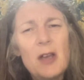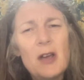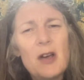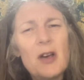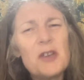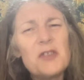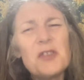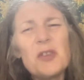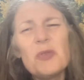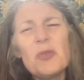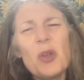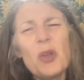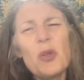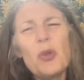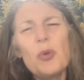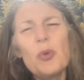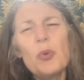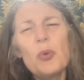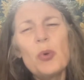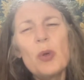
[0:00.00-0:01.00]
I don't
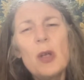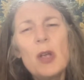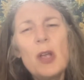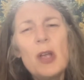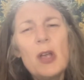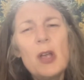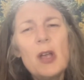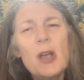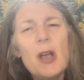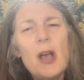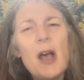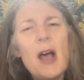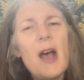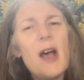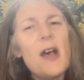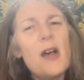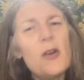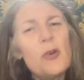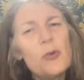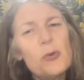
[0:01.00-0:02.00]
know
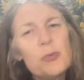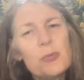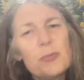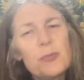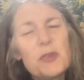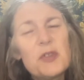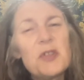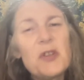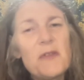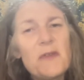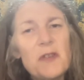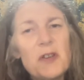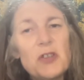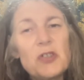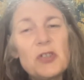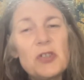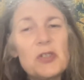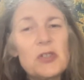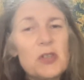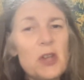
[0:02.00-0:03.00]
how the
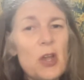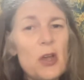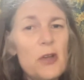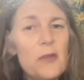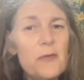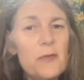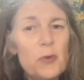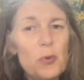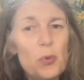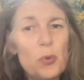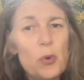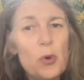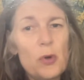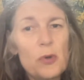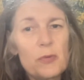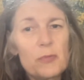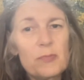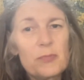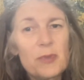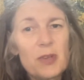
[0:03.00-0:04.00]
definitions go for
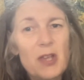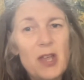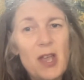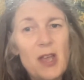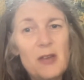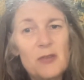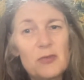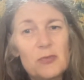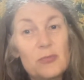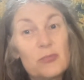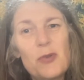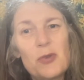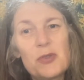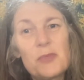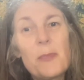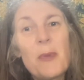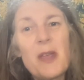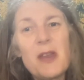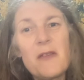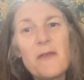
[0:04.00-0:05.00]
what was
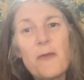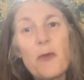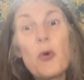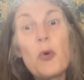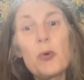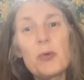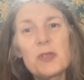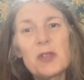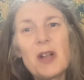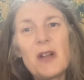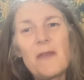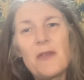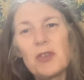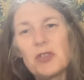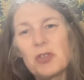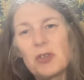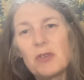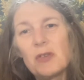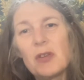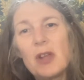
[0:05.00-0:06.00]
made for
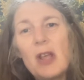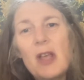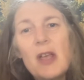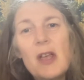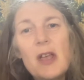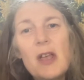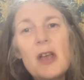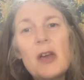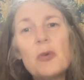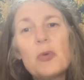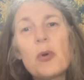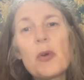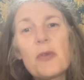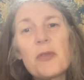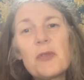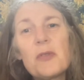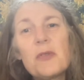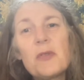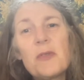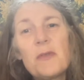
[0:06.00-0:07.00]
television
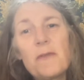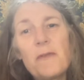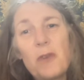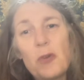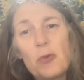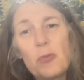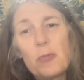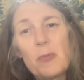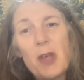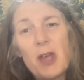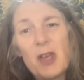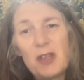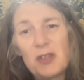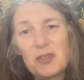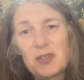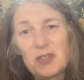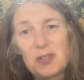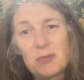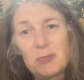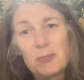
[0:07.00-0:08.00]
rather than a film
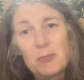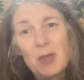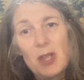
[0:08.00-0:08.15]
that